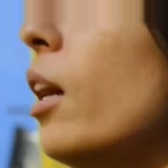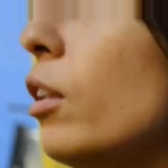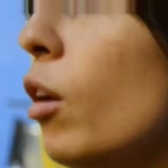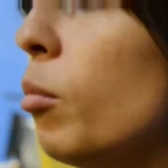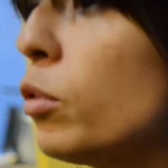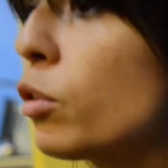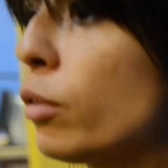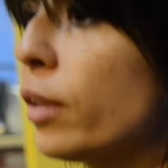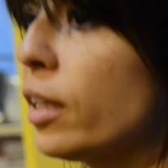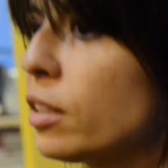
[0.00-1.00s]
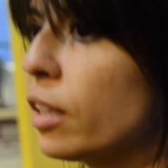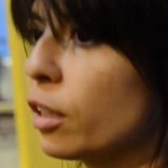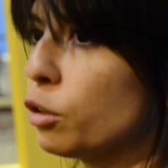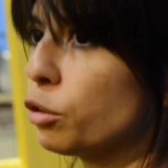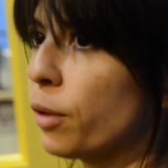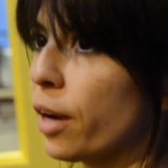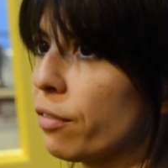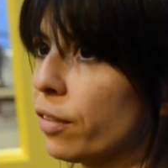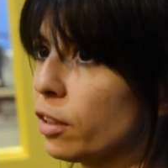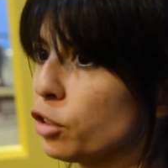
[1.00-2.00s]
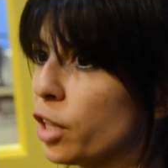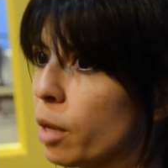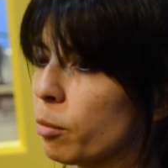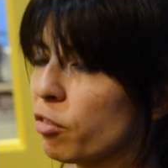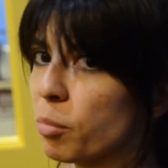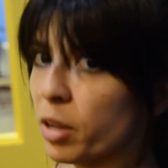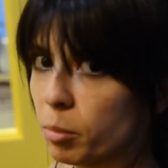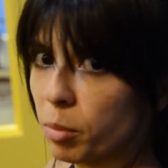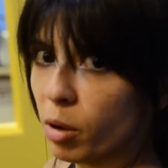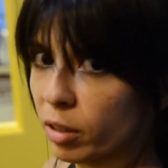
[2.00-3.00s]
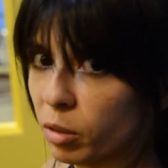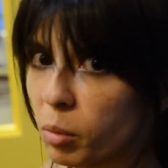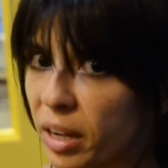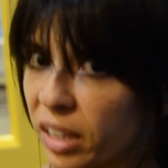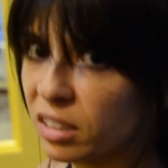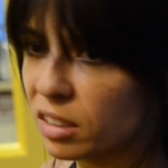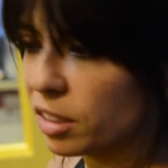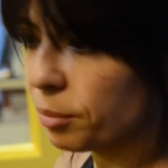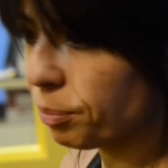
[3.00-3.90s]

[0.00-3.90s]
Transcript: it almost creates like a traffic jam of metabolic waste,